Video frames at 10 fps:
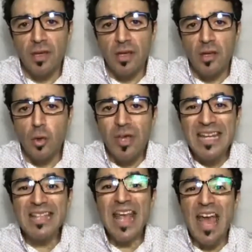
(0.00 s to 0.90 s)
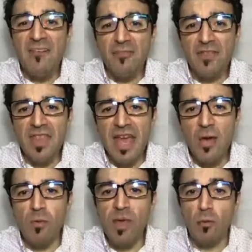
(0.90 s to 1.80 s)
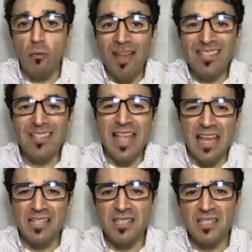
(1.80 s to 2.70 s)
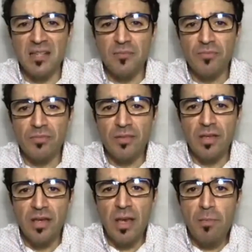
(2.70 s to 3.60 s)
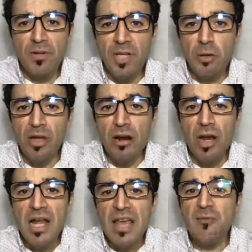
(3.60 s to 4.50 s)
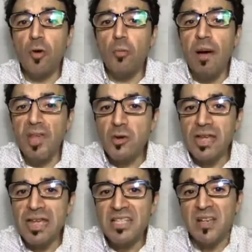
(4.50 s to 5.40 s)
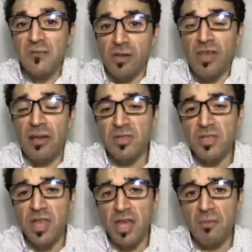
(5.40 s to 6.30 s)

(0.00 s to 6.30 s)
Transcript: doing it every day without rest days, in particular, if done manually several times a day.